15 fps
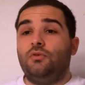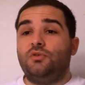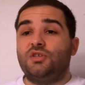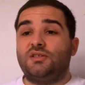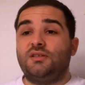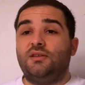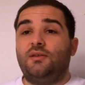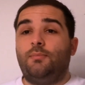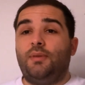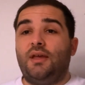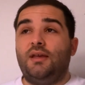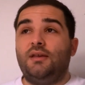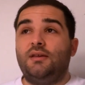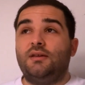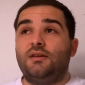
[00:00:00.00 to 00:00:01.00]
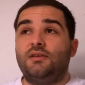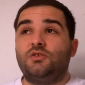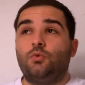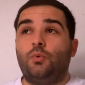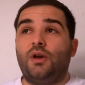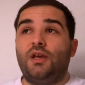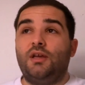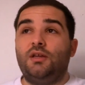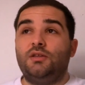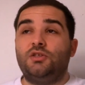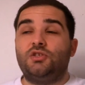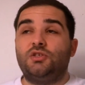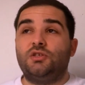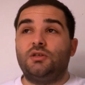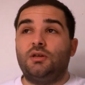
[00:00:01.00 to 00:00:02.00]
you just need to pay his
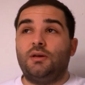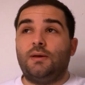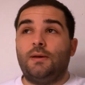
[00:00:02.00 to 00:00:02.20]
wage,